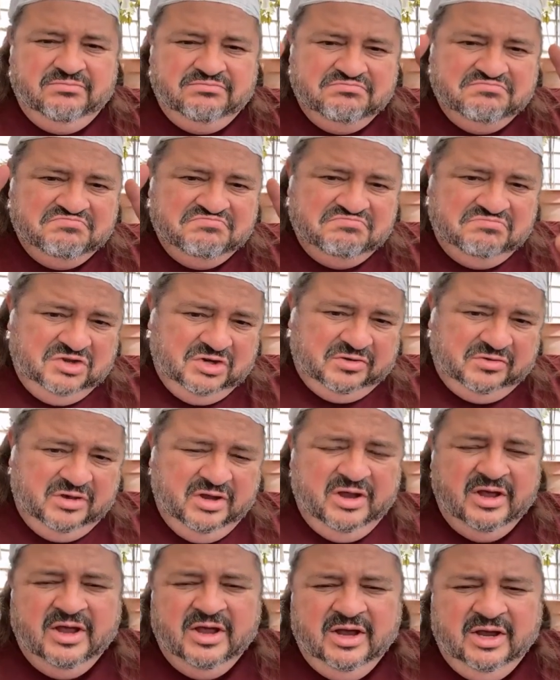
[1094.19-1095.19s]
You know,
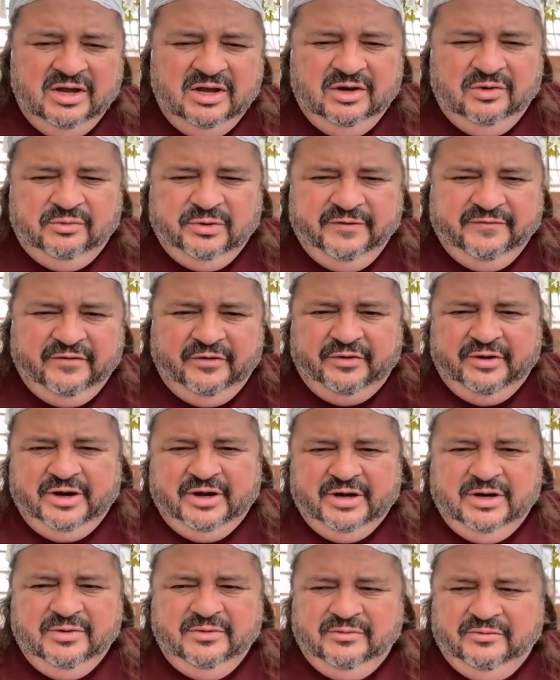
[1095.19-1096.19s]
we vote on it.
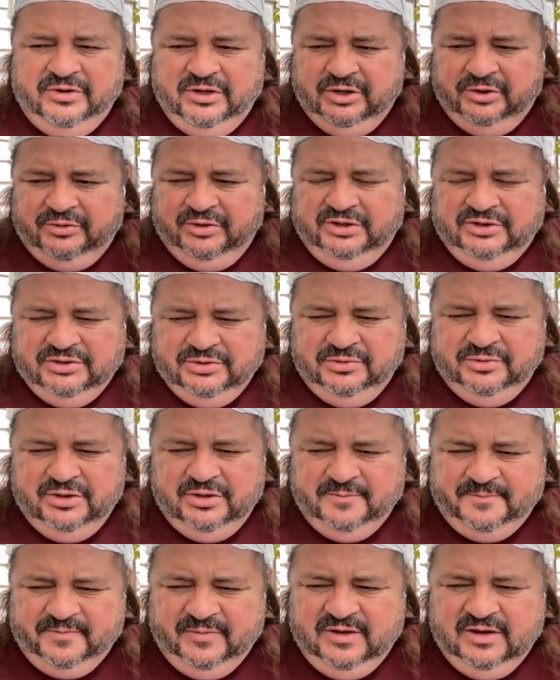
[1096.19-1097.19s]
We agree to it.
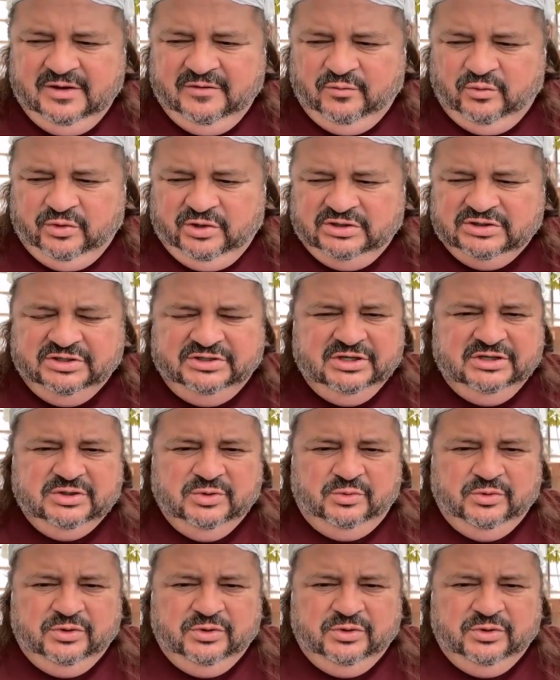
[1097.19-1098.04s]
It works. It doesn't work.